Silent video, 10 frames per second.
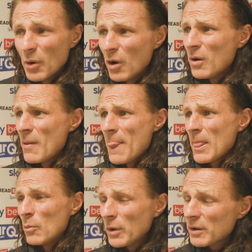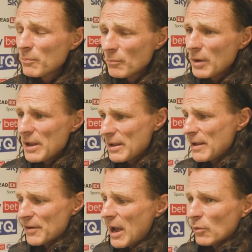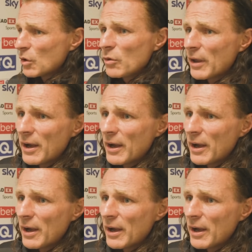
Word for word: But we can even outdo